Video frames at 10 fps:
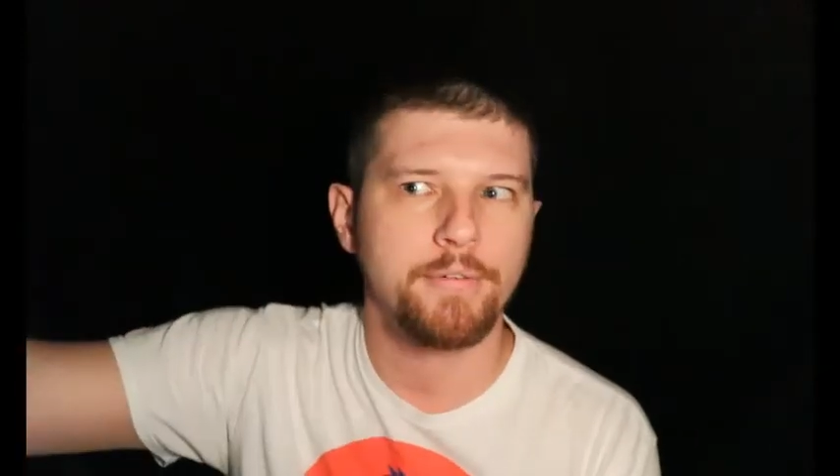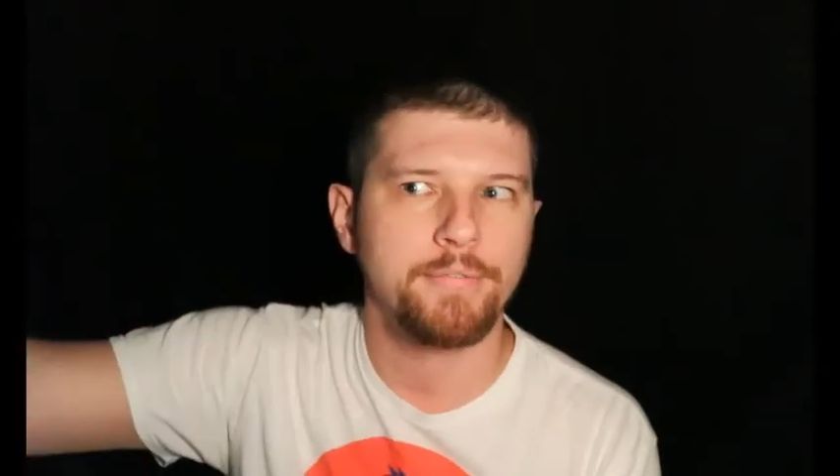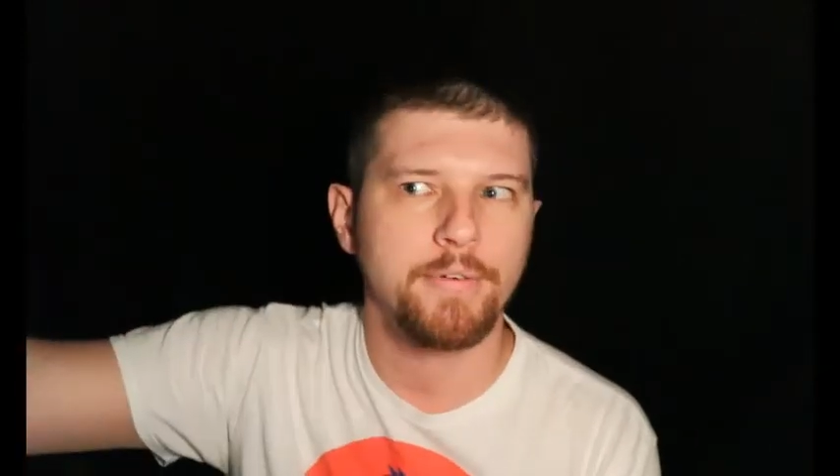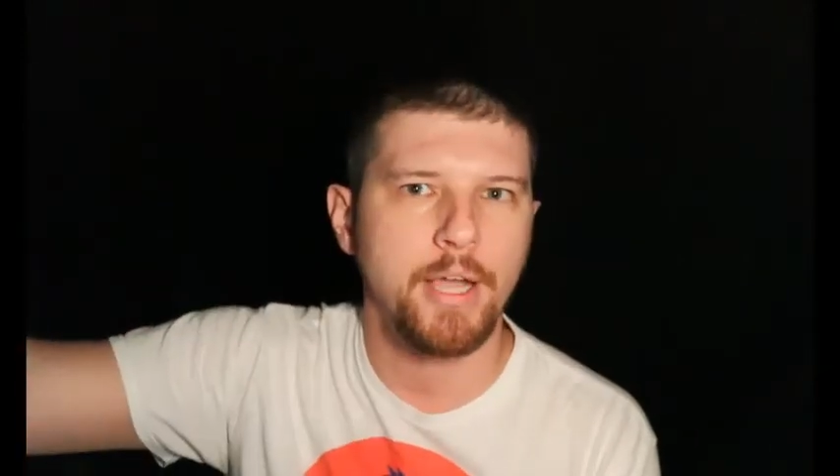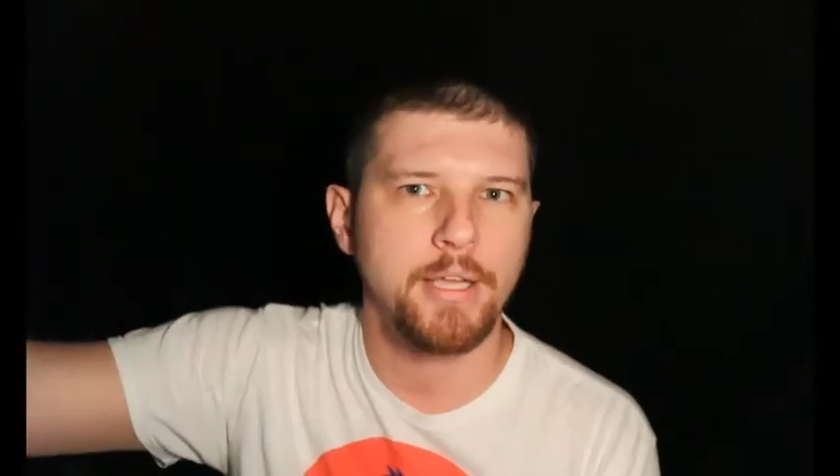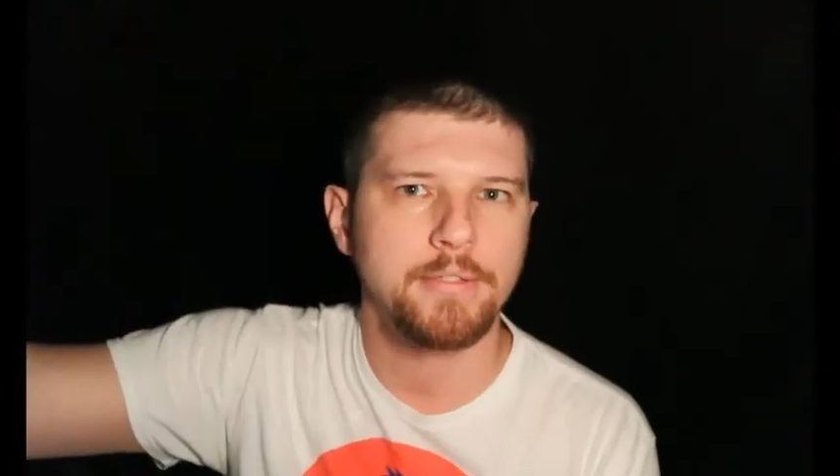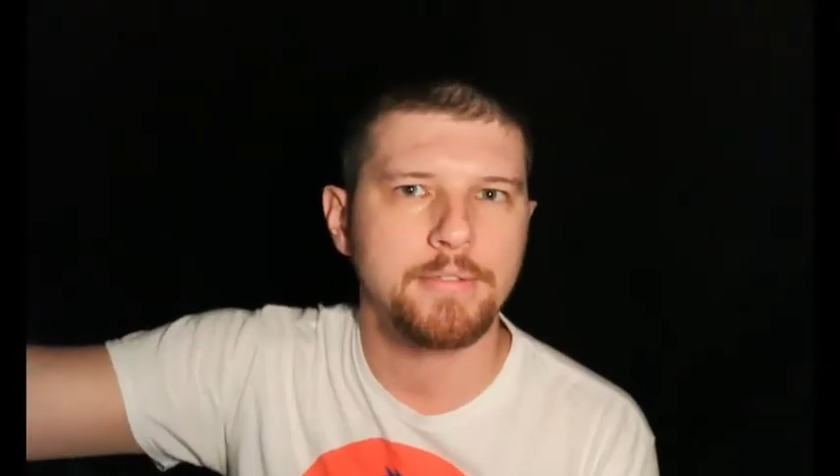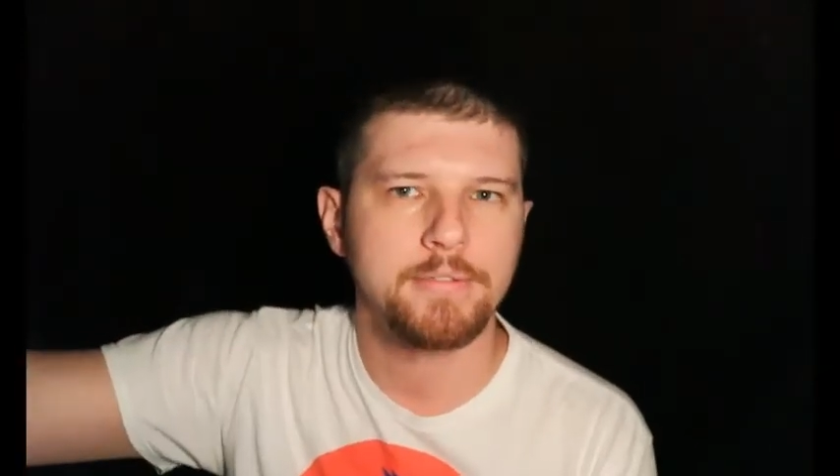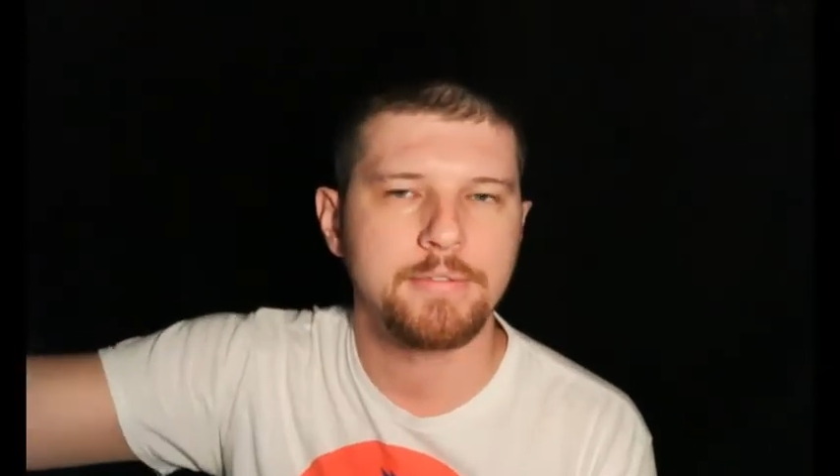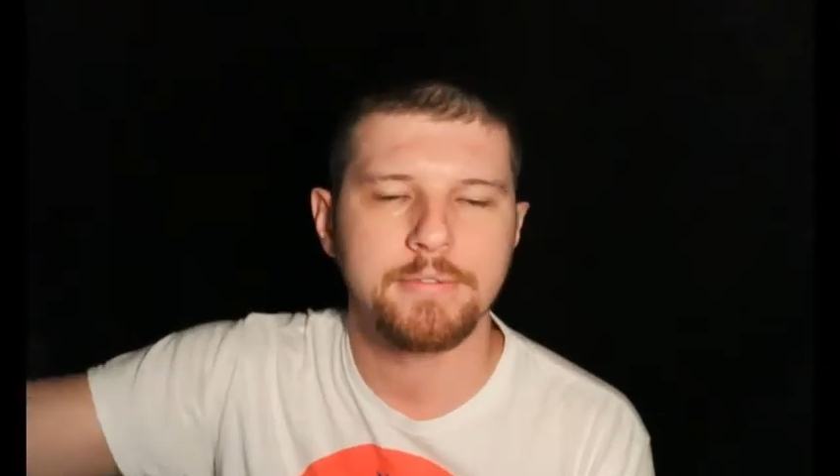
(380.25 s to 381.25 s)

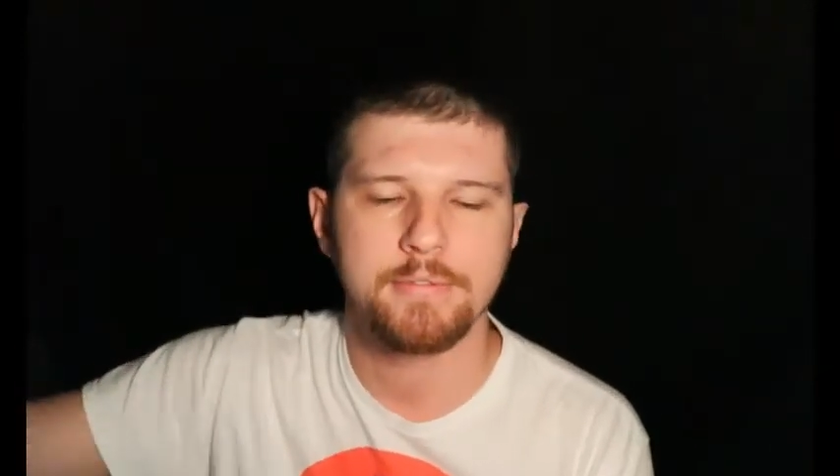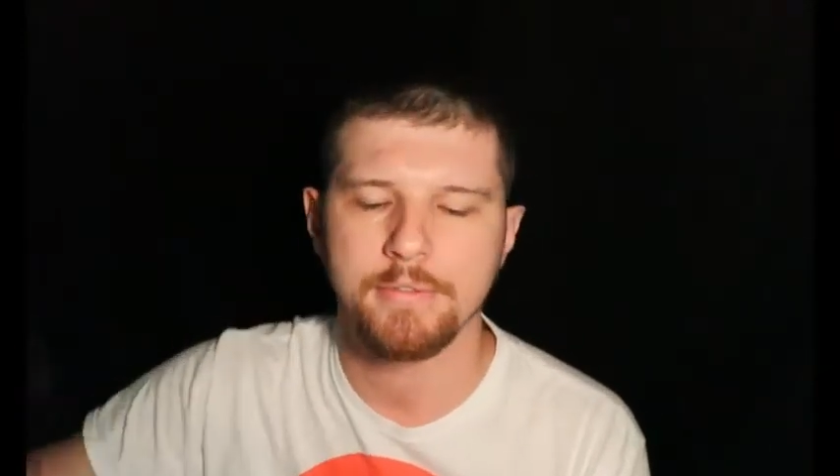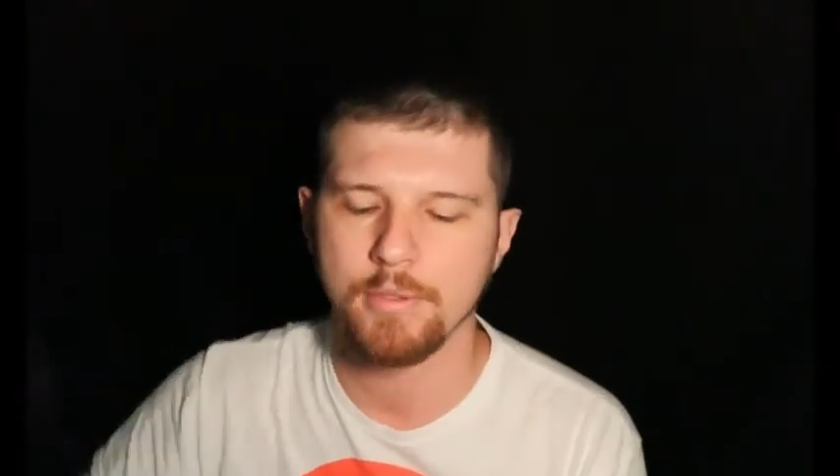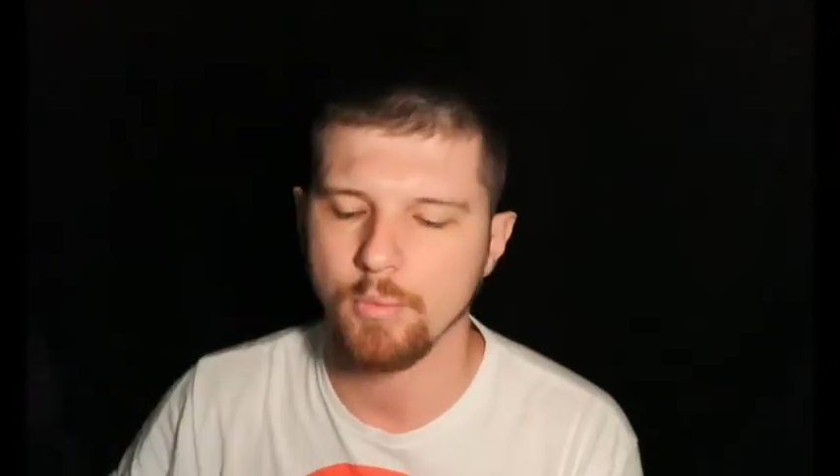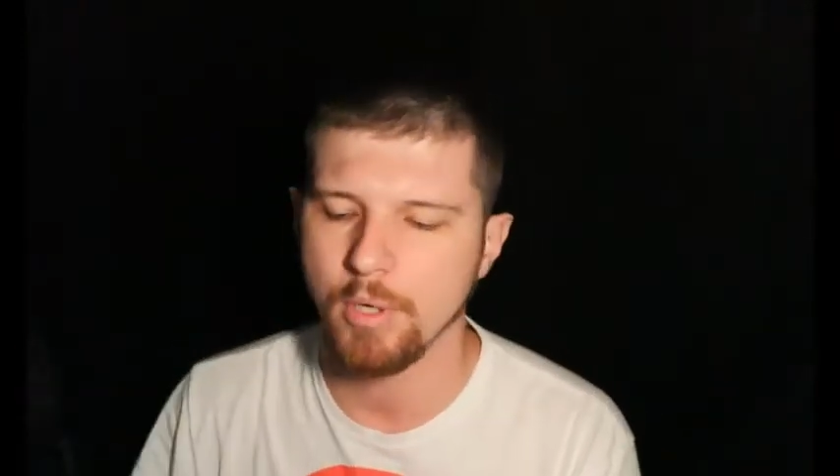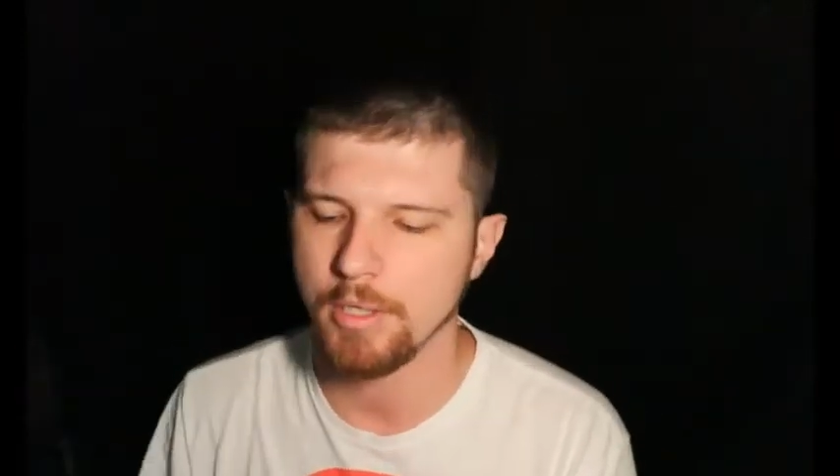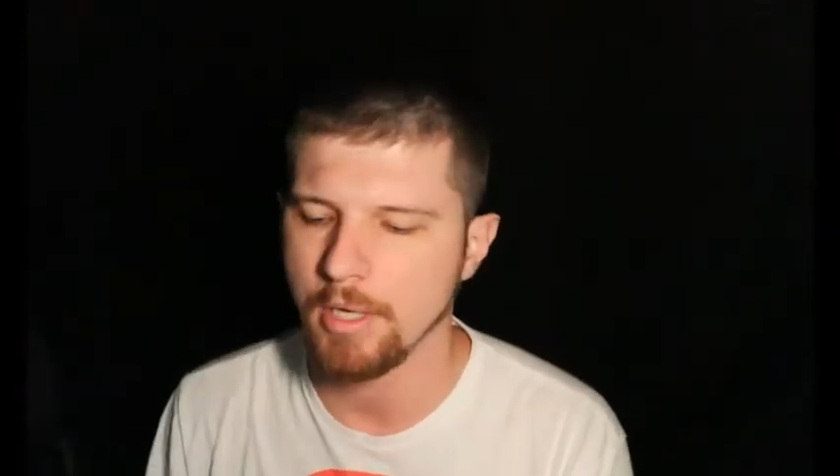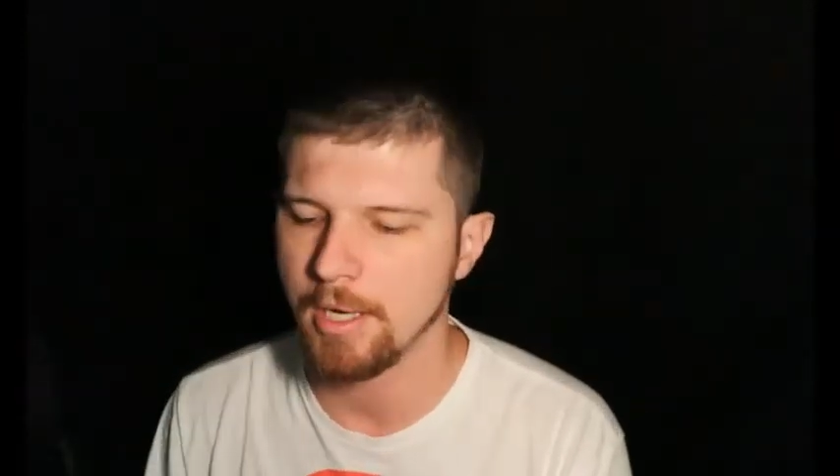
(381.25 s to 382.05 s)
fights and whatnot.